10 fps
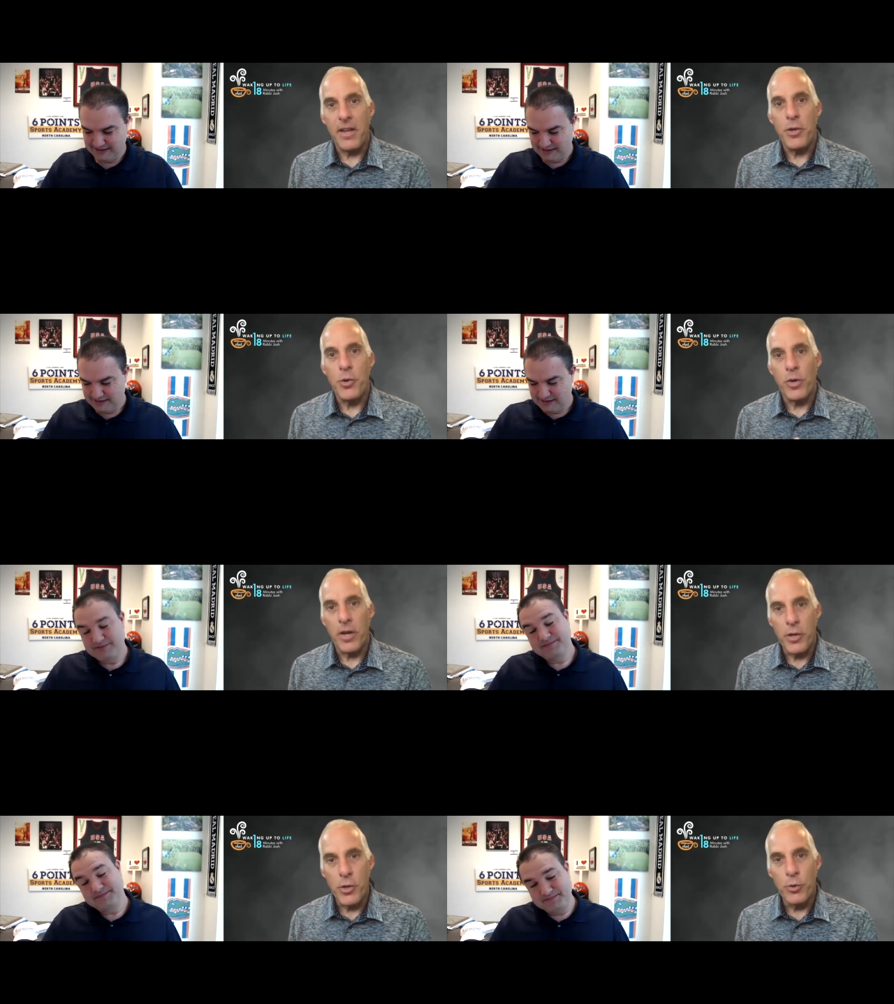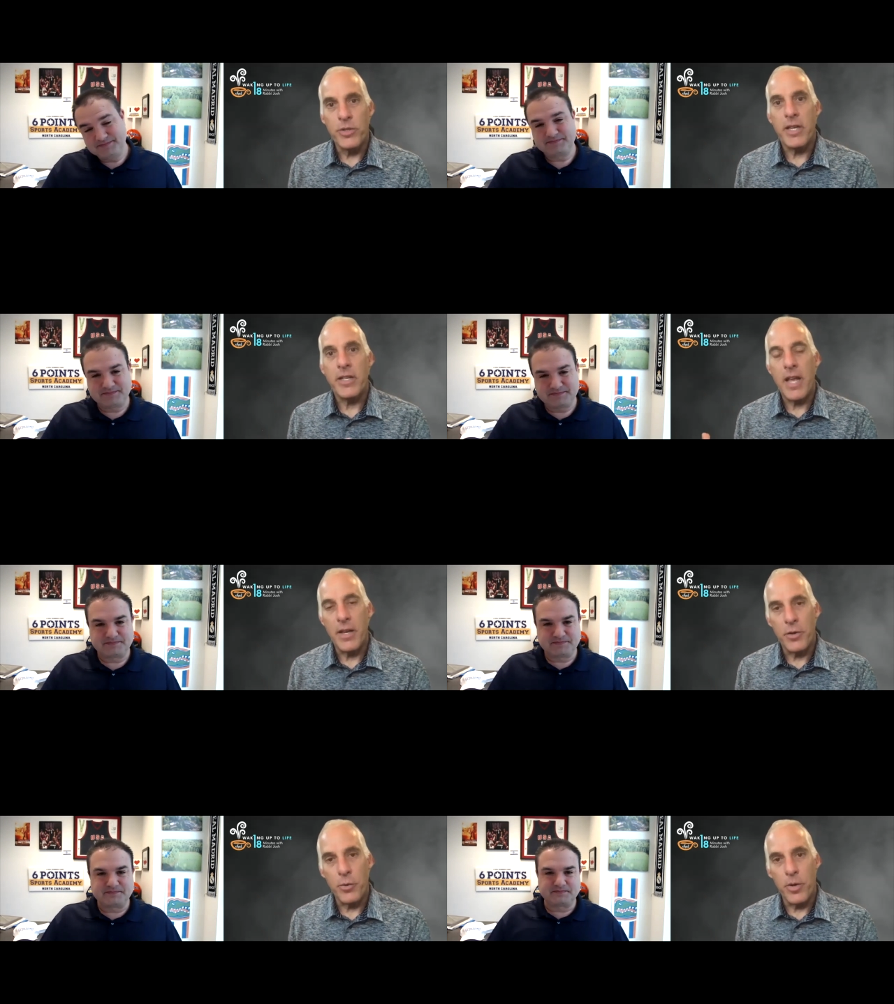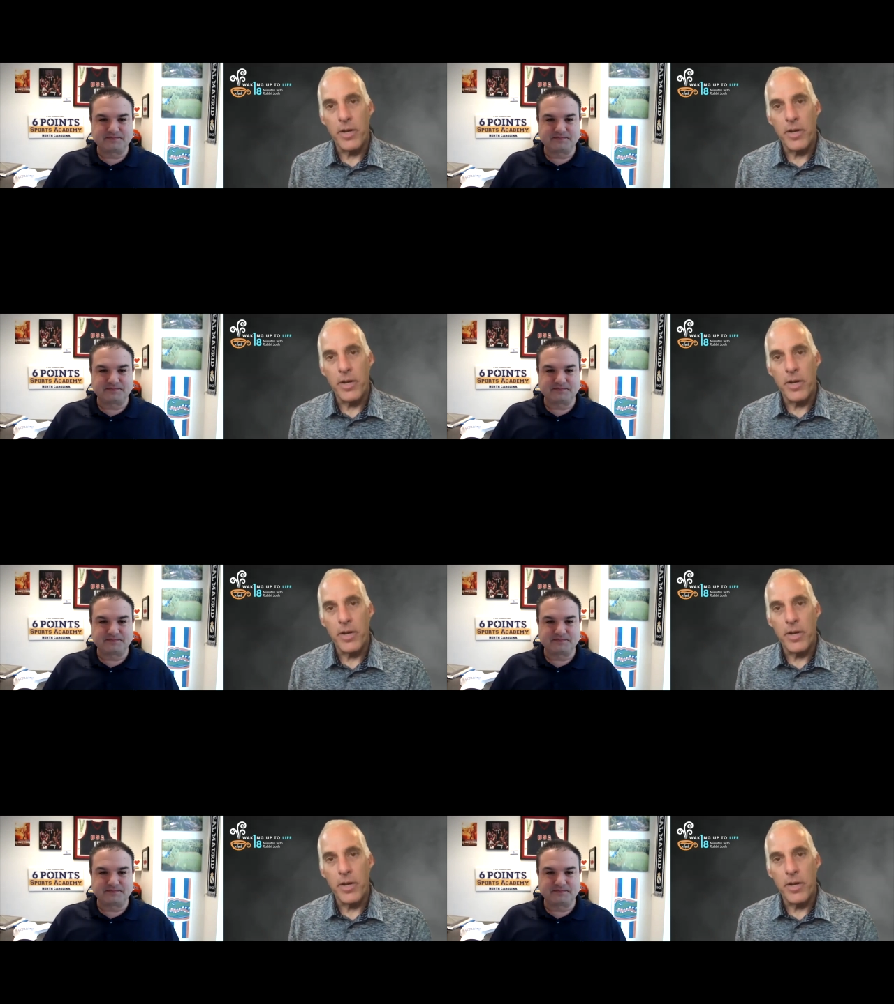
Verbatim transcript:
Speaker 1: you can use it and do it.